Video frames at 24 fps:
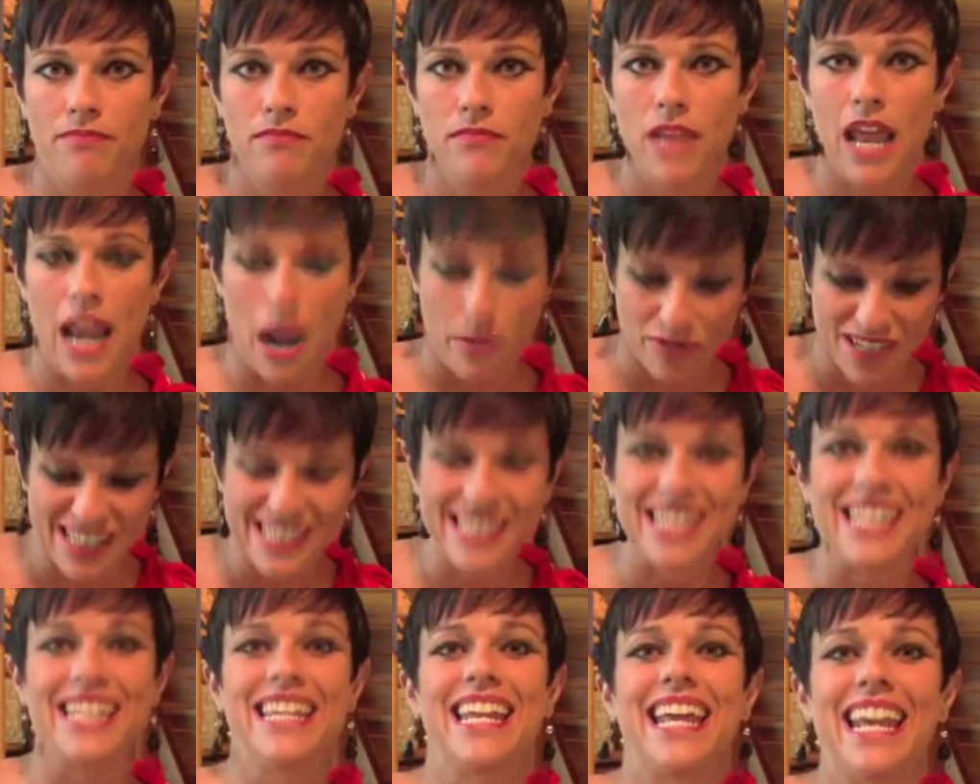And I was
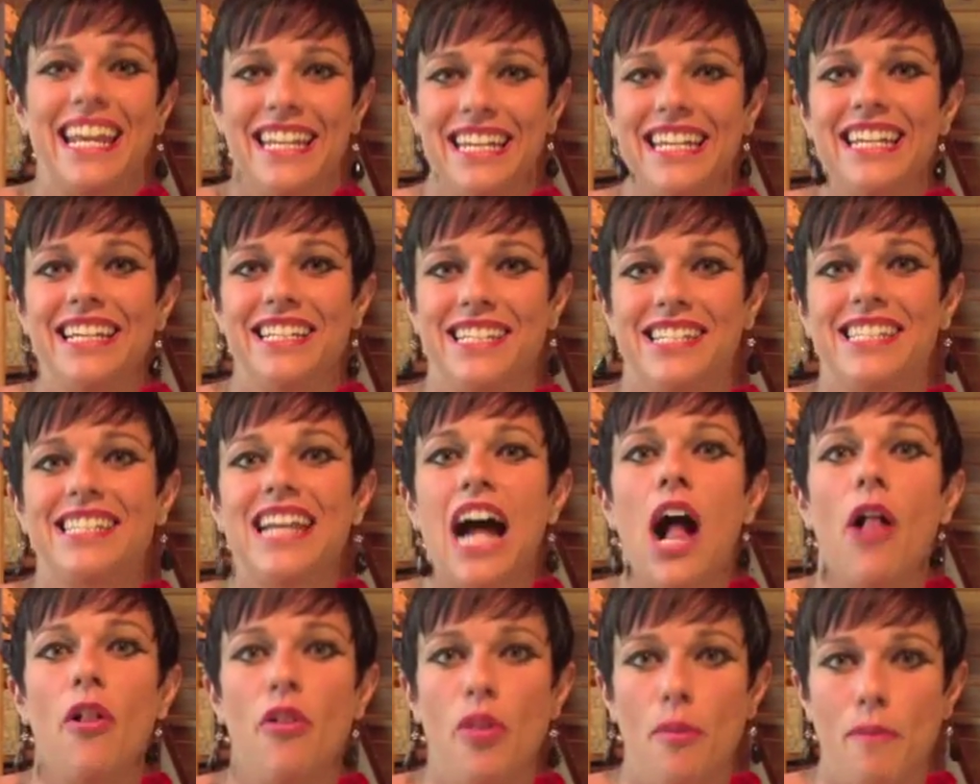sitting Indian
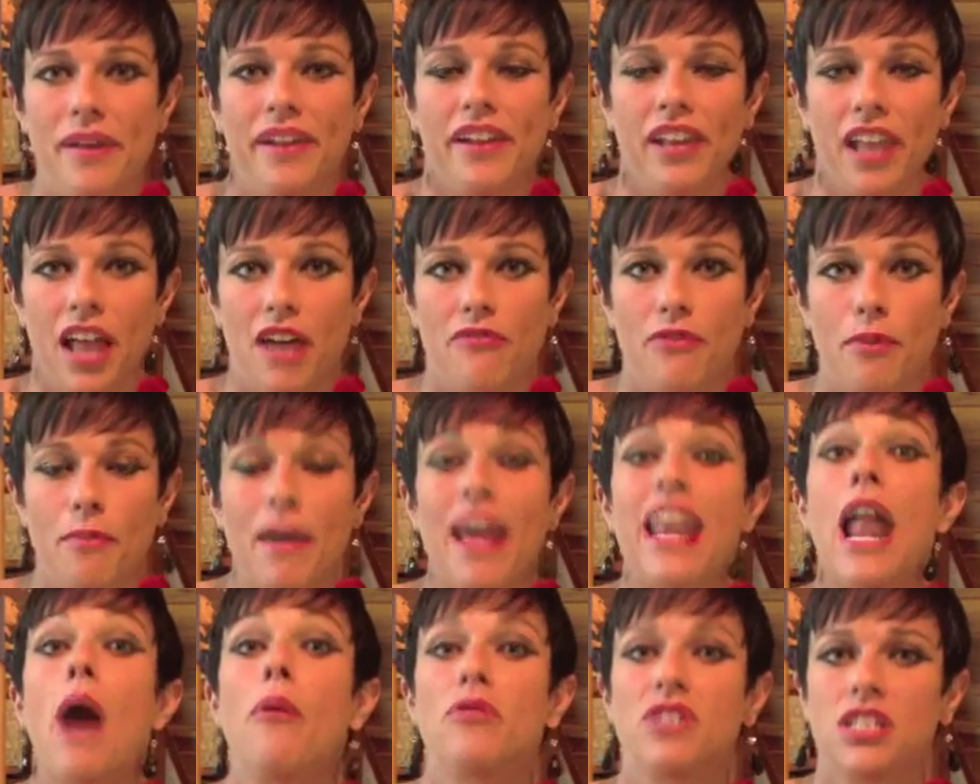style in the middle of them.
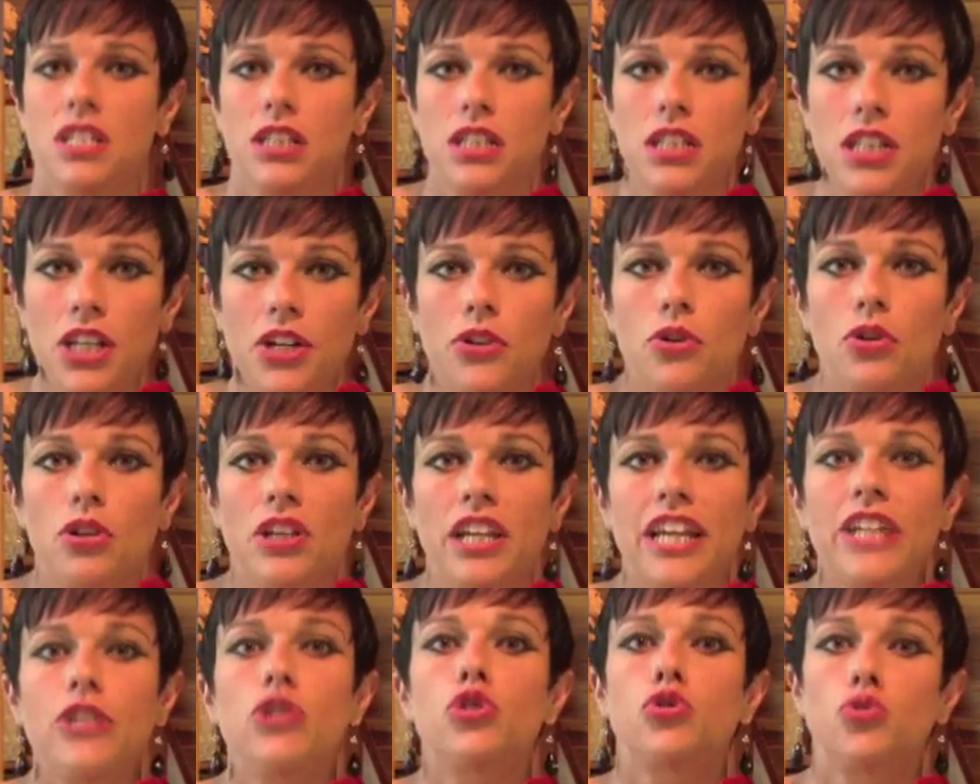And I was
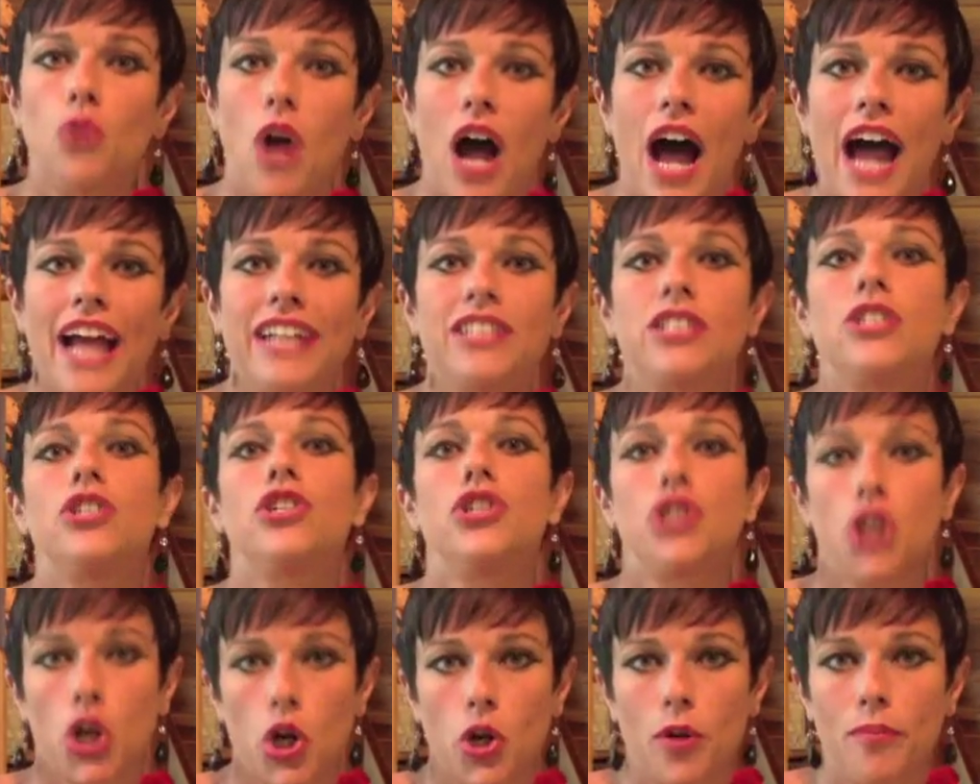literally trying to
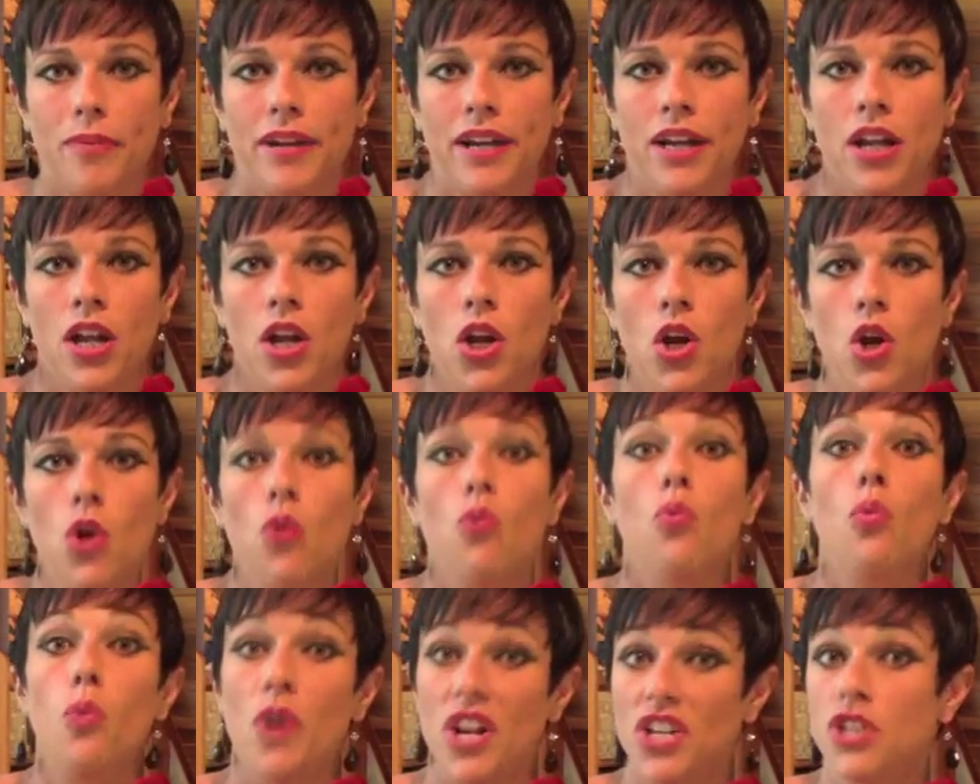determine
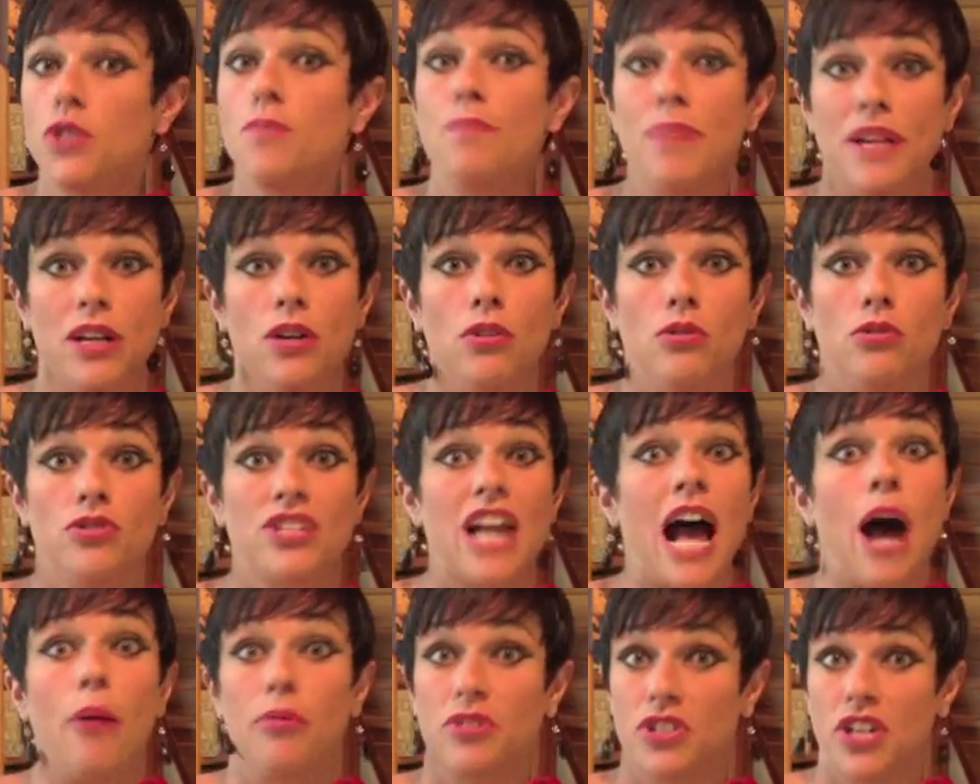which
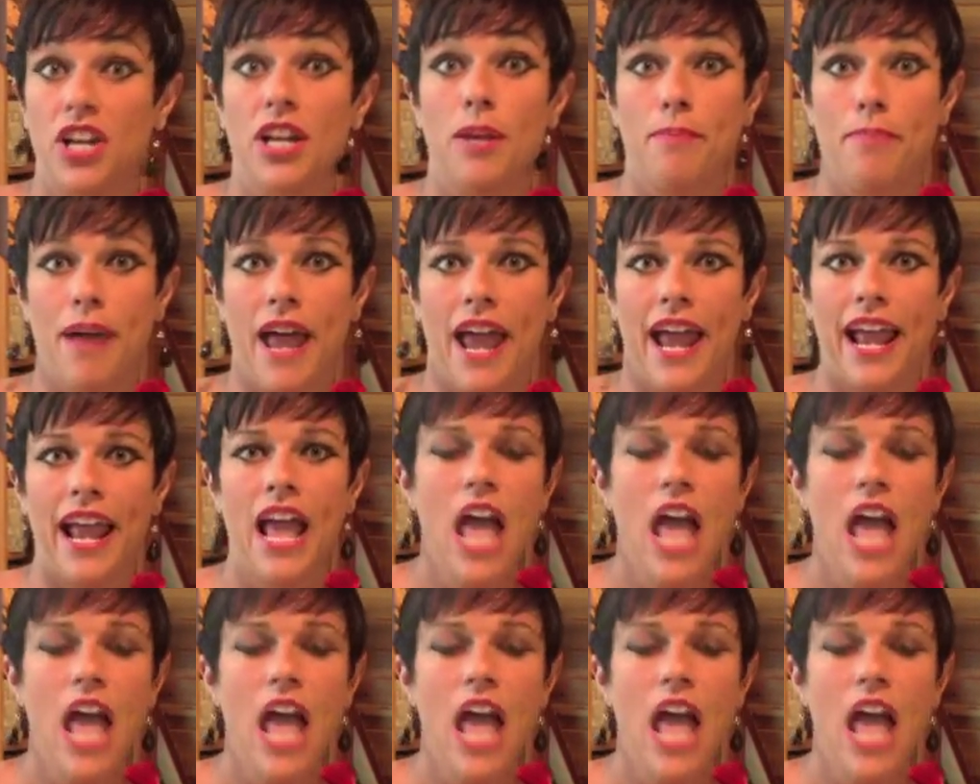bills I was going to pay.